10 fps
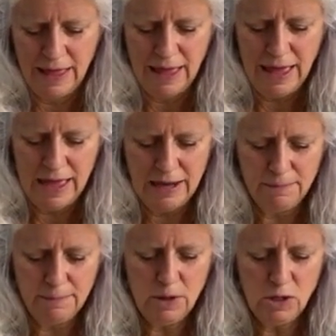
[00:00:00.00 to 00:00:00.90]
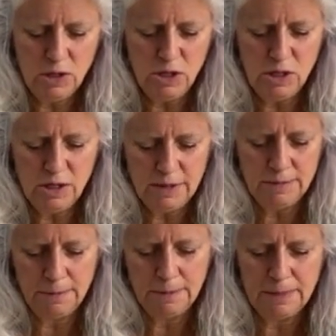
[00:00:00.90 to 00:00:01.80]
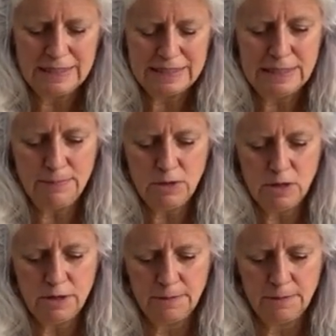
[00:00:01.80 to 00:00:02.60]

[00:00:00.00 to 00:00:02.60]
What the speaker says: and pull the slipper,